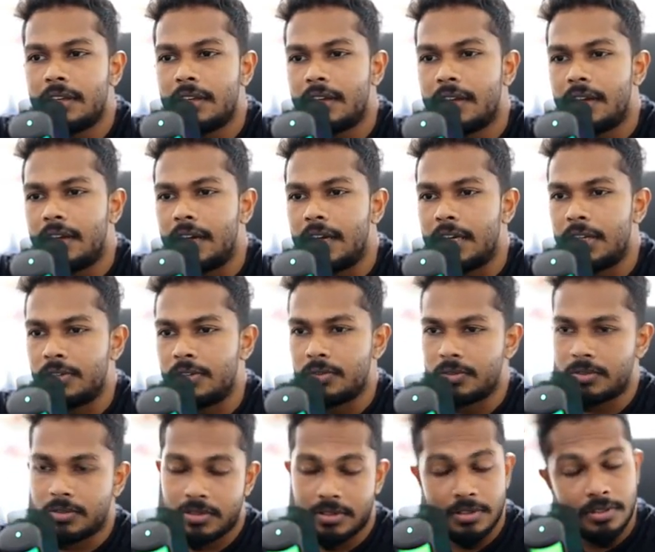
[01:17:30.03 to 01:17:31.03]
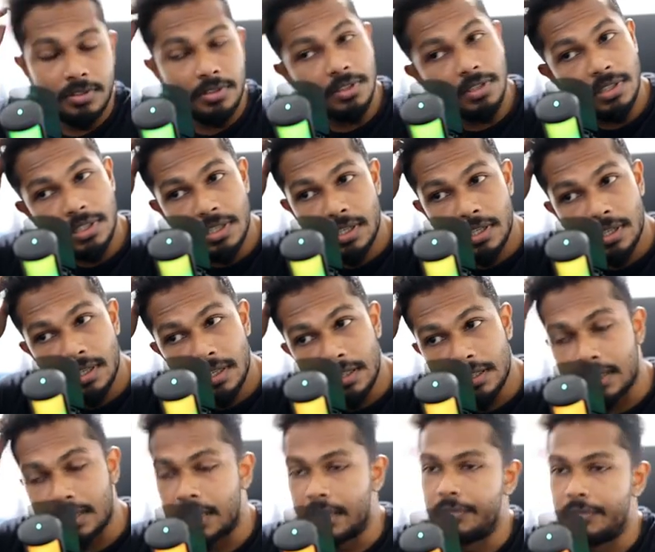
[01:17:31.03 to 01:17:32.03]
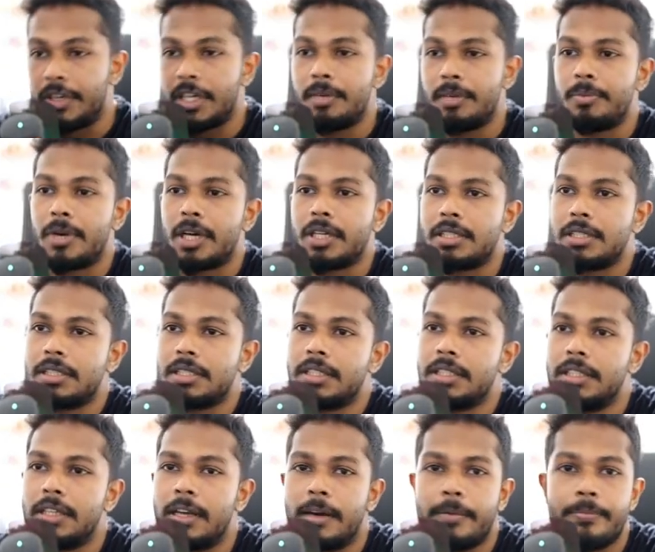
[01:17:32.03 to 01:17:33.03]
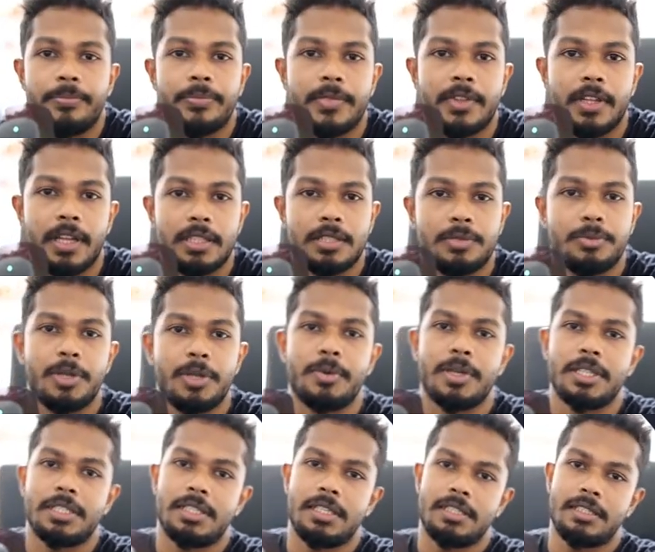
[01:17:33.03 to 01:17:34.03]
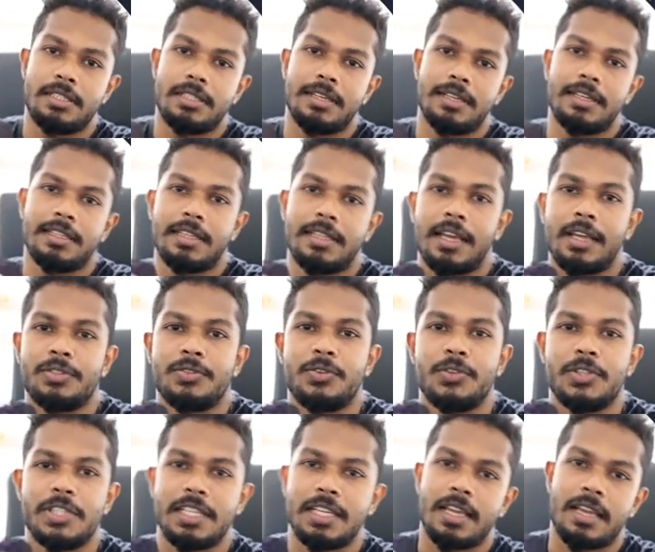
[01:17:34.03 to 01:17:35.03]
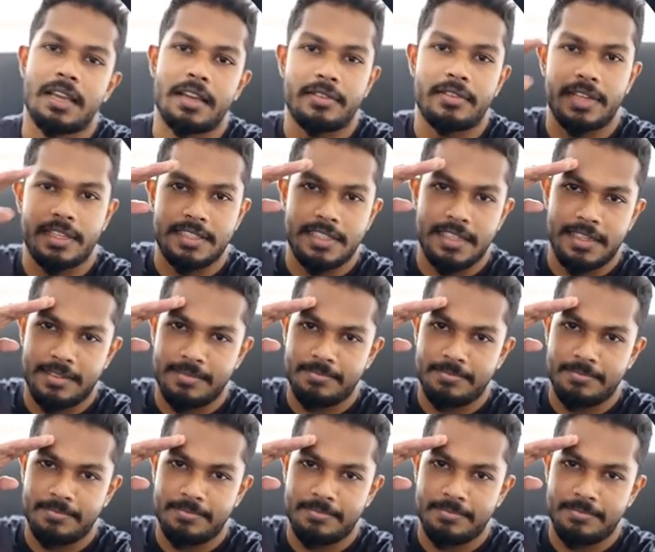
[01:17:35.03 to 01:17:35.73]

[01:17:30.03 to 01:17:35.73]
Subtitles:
I don't know. It's kind of weird, but yeah, that's pretty much it. Thanks for watching. Have a nice day.